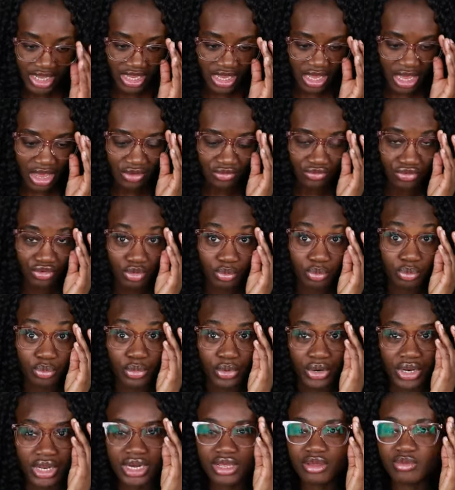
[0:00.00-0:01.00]
And for
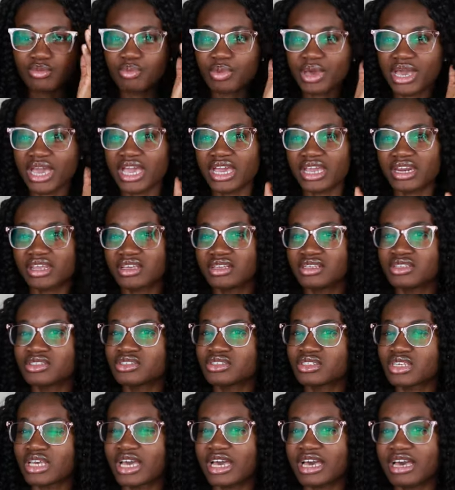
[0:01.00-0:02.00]
braiding
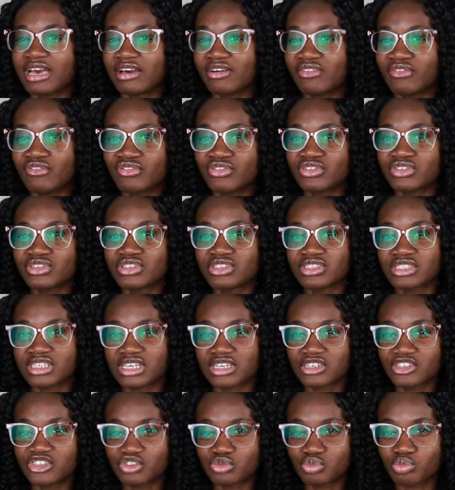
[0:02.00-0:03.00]
patterns, I have
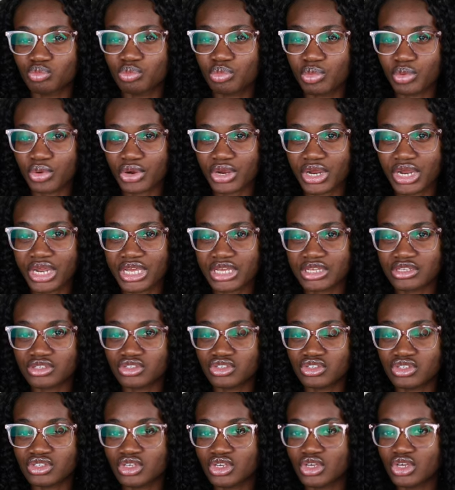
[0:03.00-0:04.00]
6
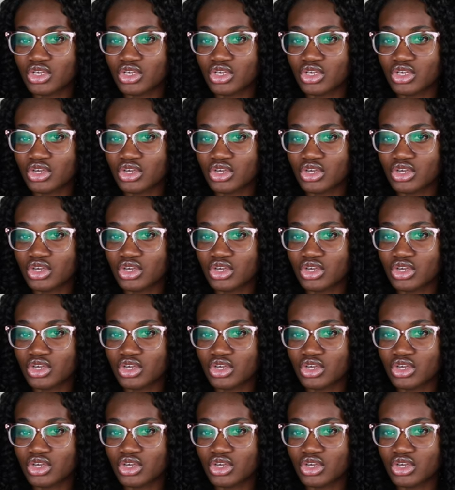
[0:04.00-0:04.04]
braids